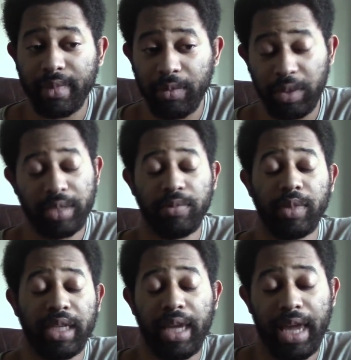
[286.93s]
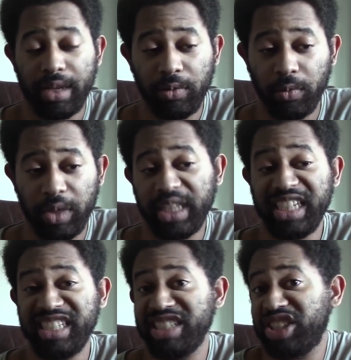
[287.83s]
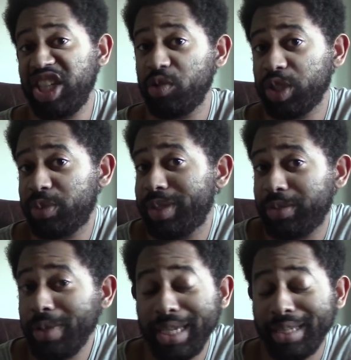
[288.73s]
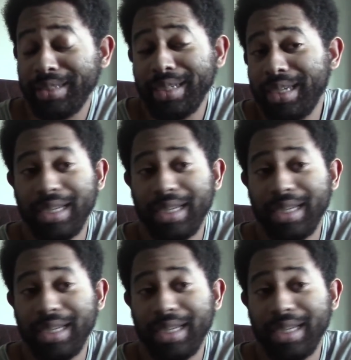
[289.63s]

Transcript: we can't really distinguish between